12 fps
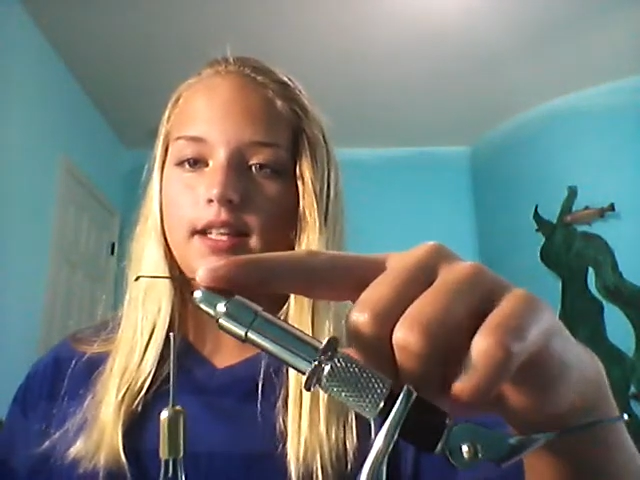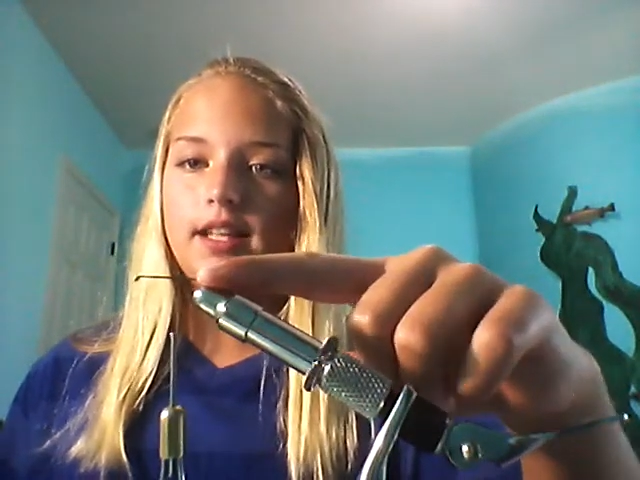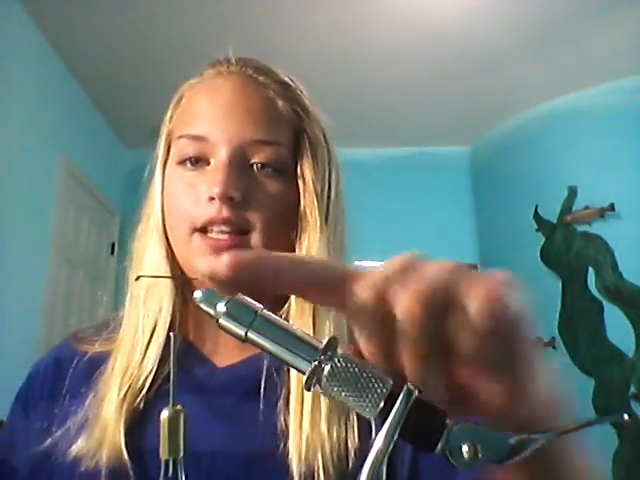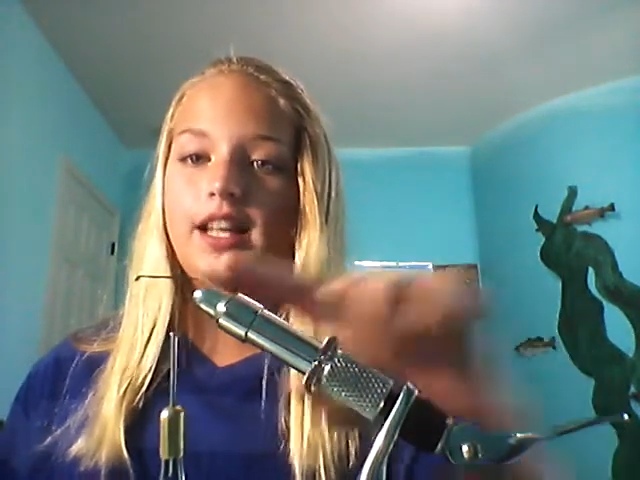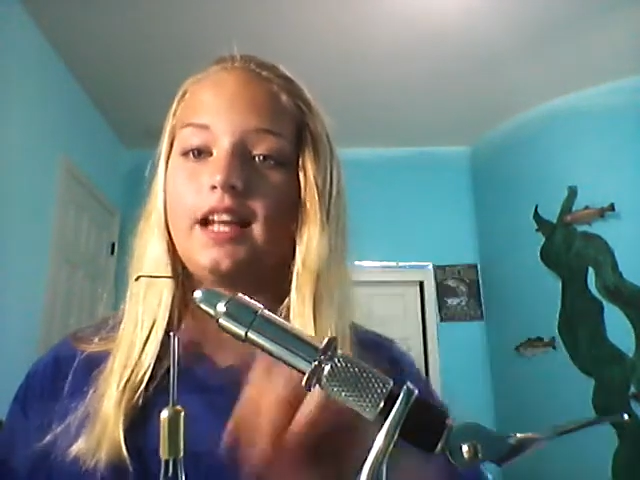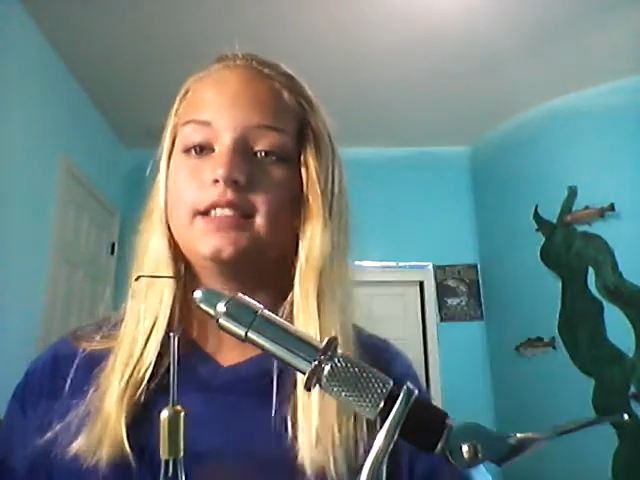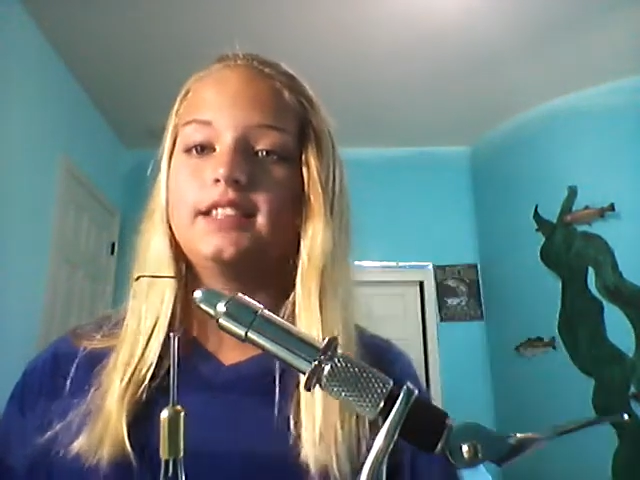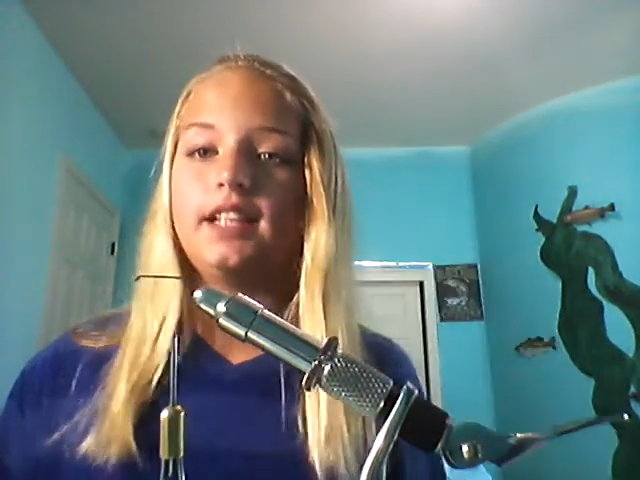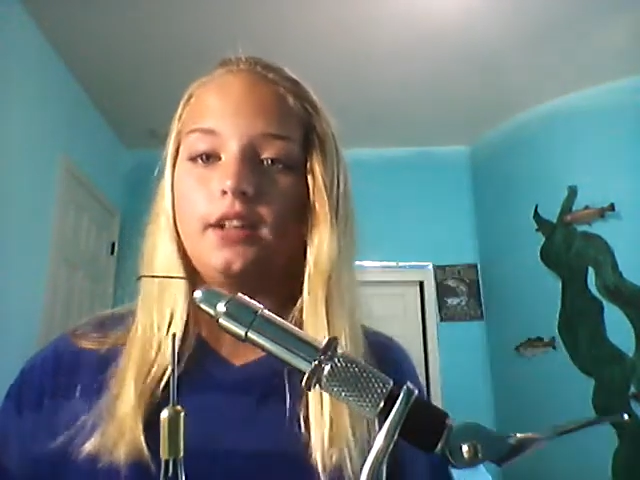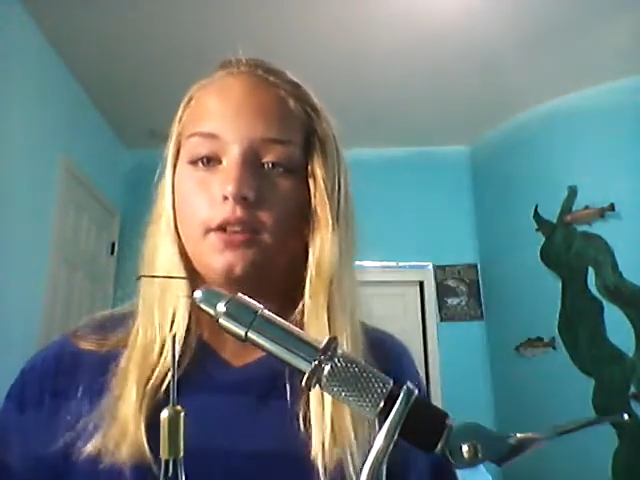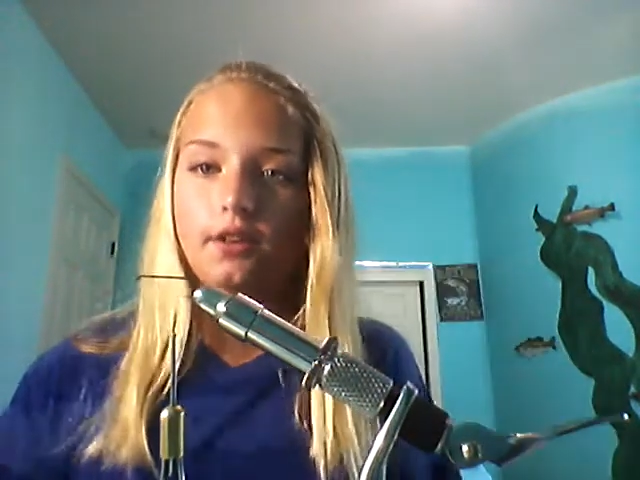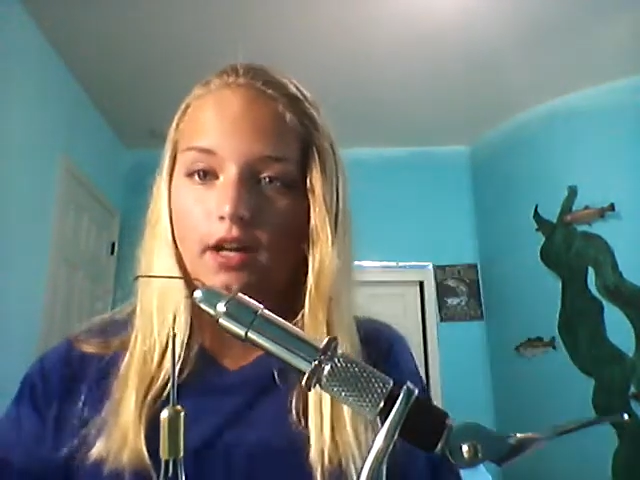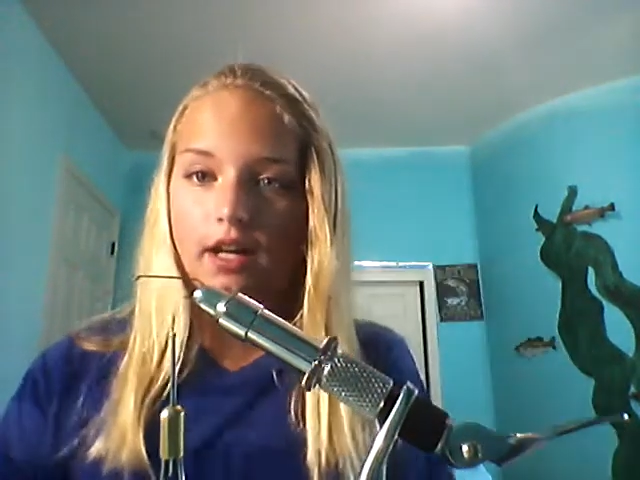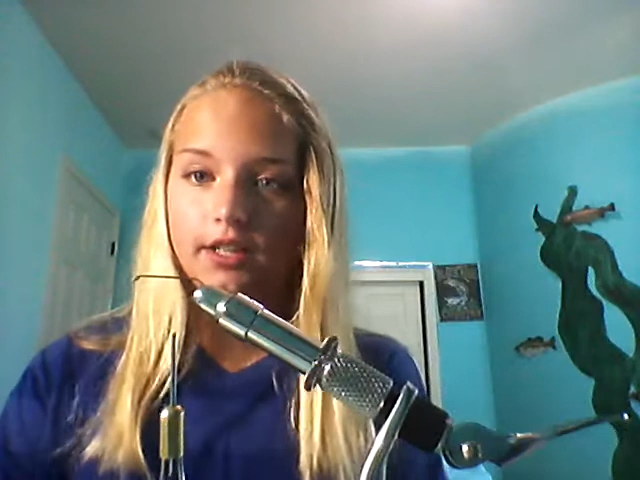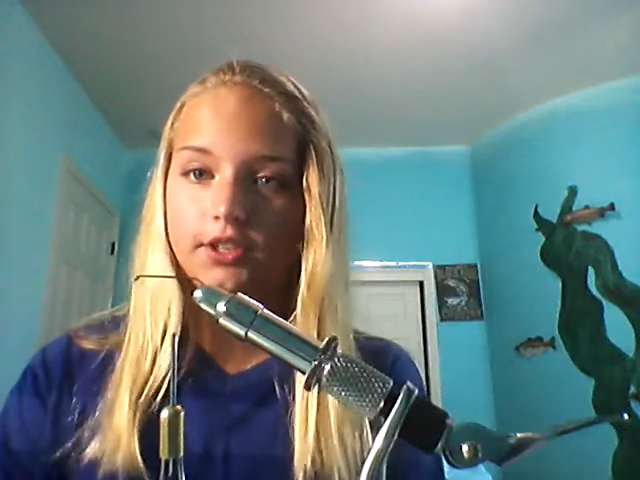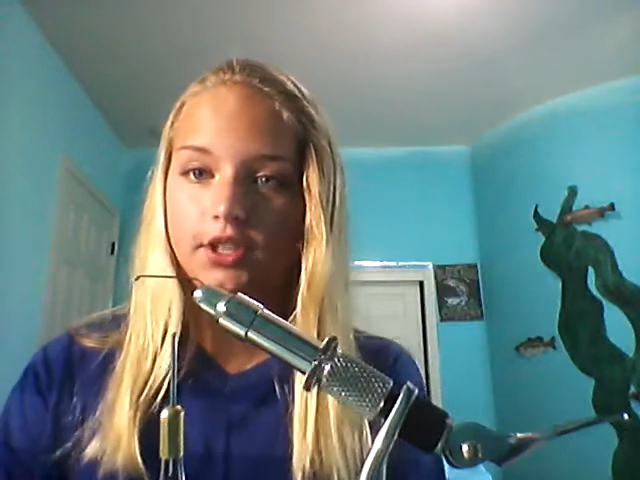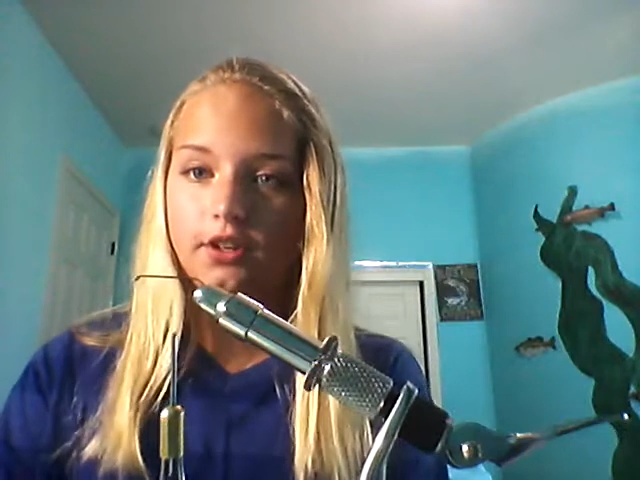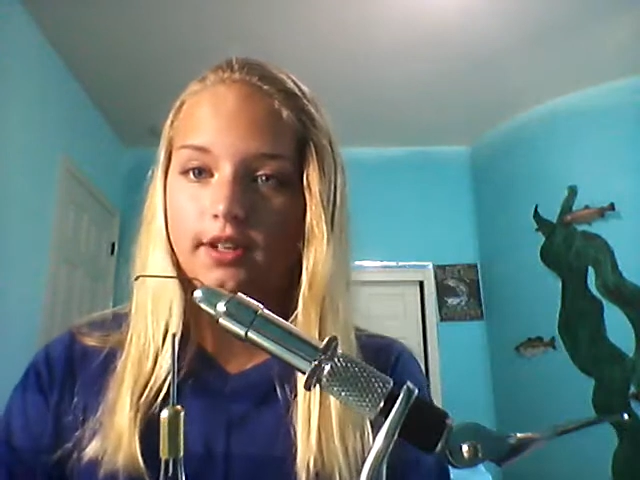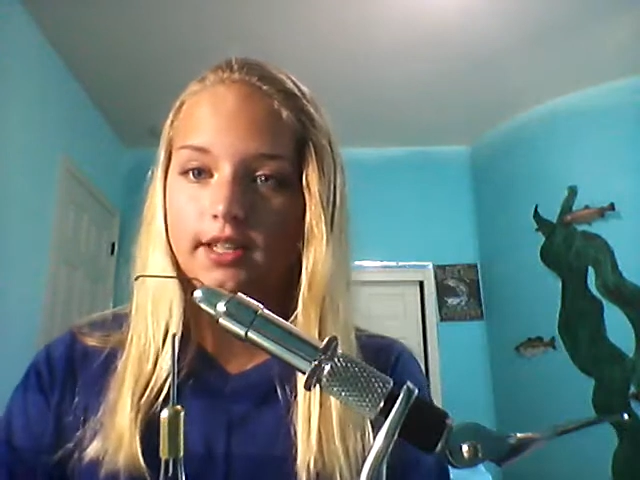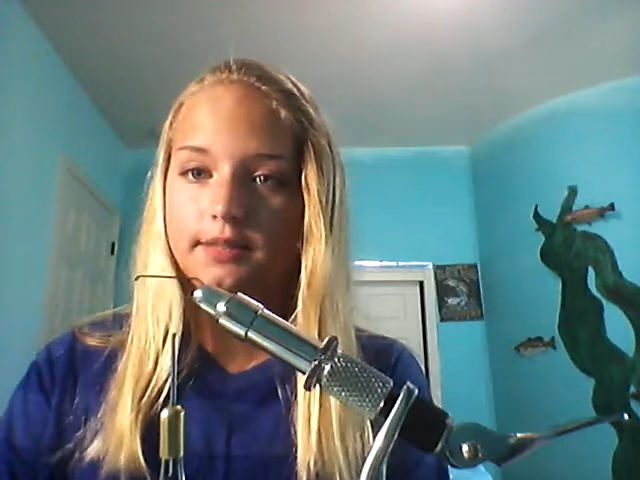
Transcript: and the next thing you're going to do